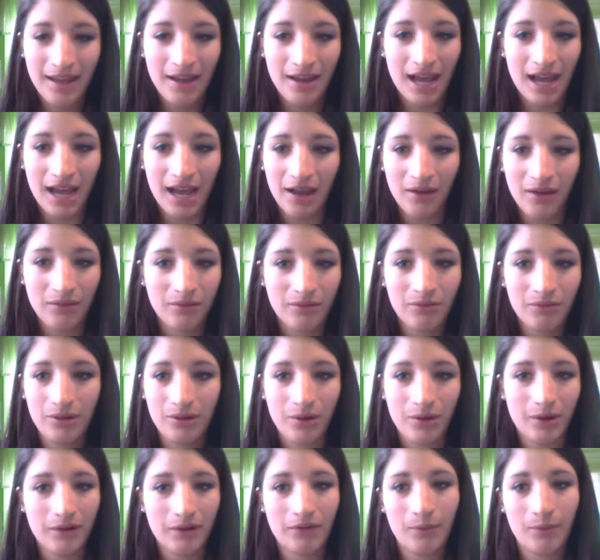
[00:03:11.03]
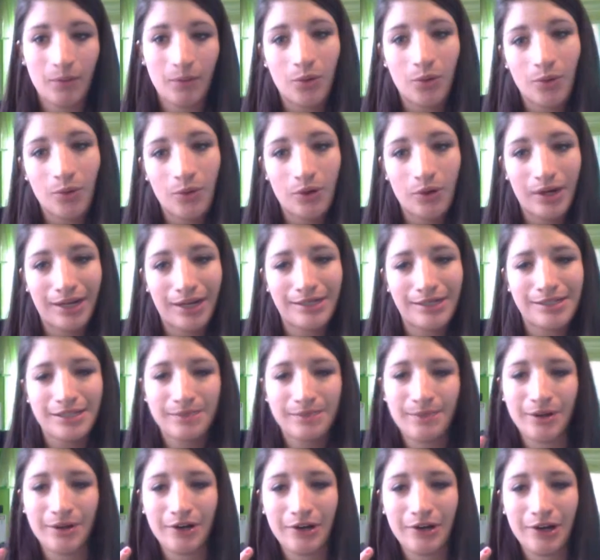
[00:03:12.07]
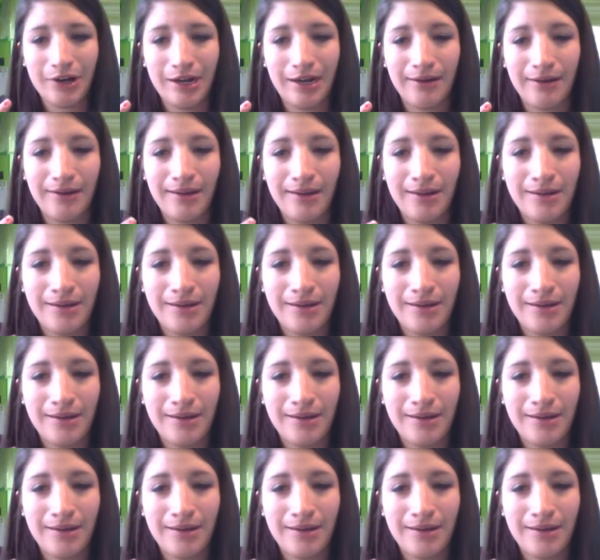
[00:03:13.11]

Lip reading: how going from the whole grain to sprouted grain